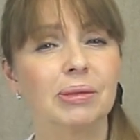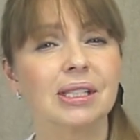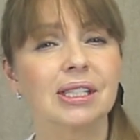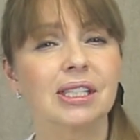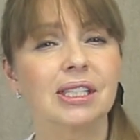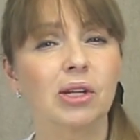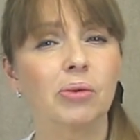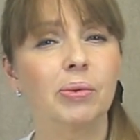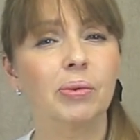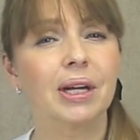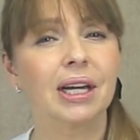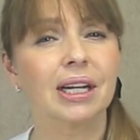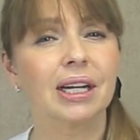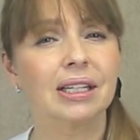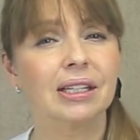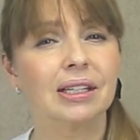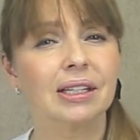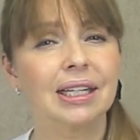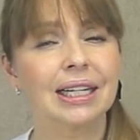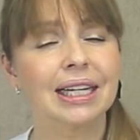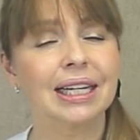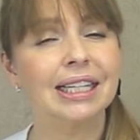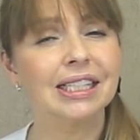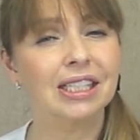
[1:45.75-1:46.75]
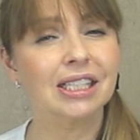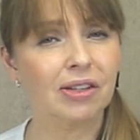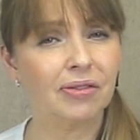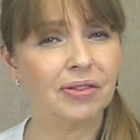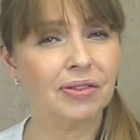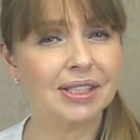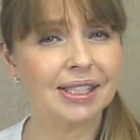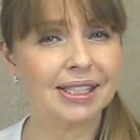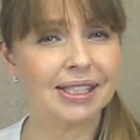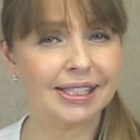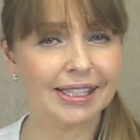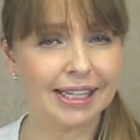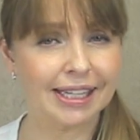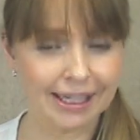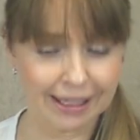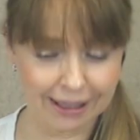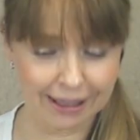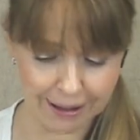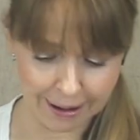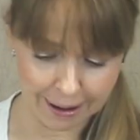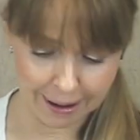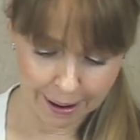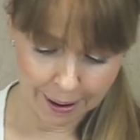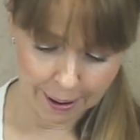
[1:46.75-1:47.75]
So we're going to cleanse off his
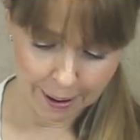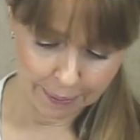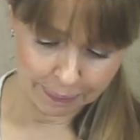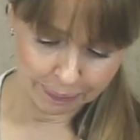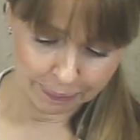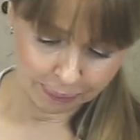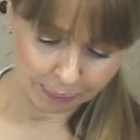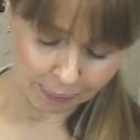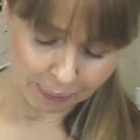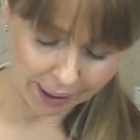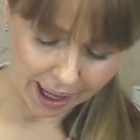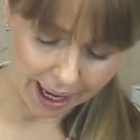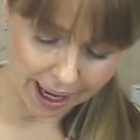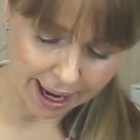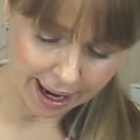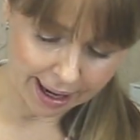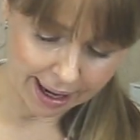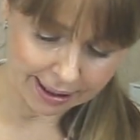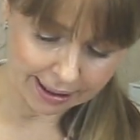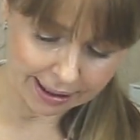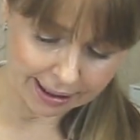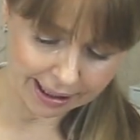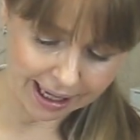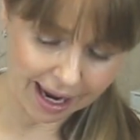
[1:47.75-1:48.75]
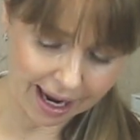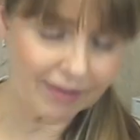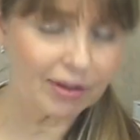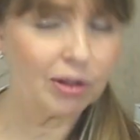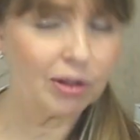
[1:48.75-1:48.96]
skin and have a